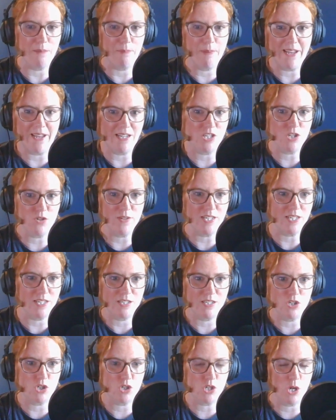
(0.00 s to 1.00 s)
a picture. It
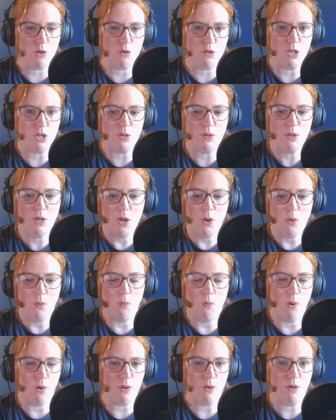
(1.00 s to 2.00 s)
doesn't show you
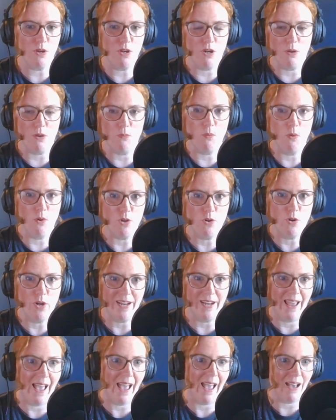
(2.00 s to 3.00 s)
what you're going
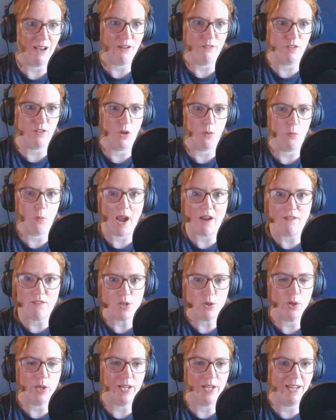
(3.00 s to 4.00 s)
to have, you know, where are
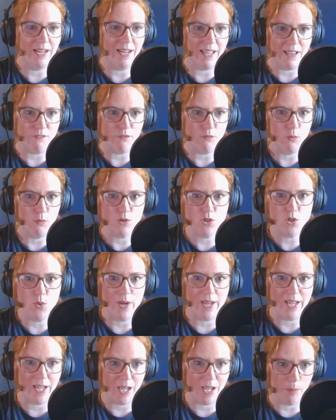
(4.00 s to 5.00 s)
you going to live? What's your
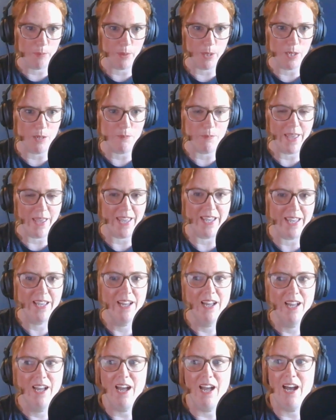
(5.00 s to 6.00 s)
income going to be?
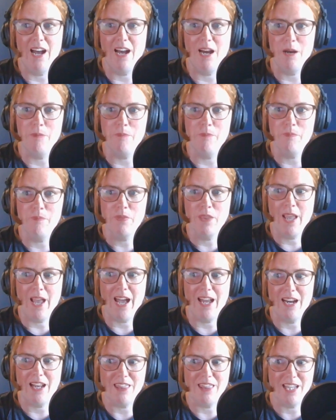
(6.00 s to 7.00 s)

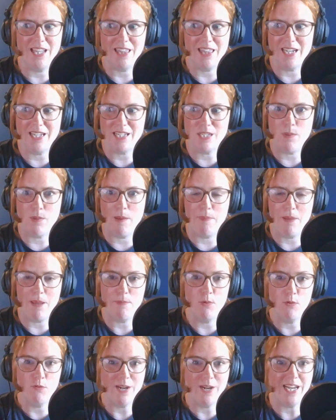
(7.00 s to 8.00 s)
And I think that's where
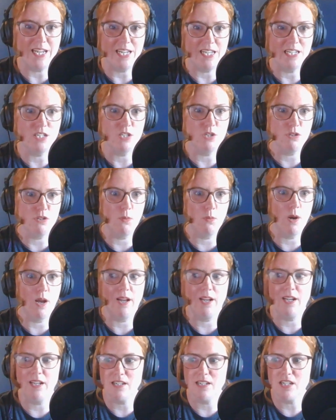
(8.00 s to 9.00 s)
people really need to do the
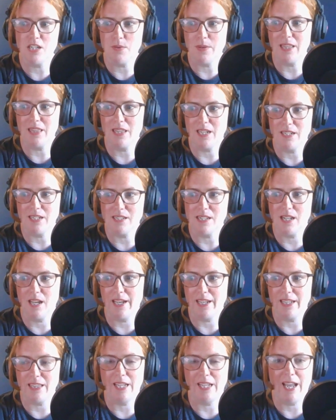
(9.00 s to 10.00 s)
work, and doing things
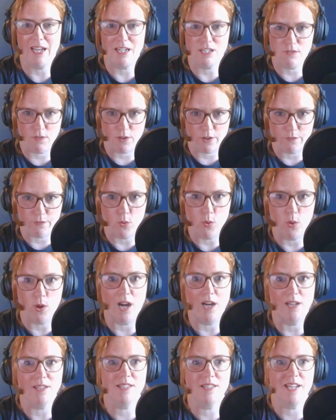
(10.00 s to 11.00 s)
like the cash flow
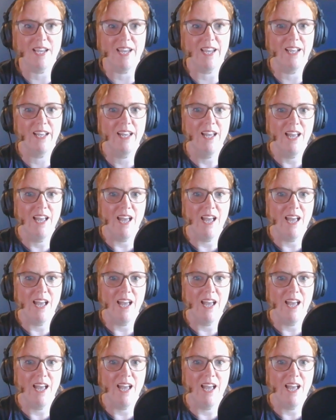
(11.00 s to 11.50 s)
forecasting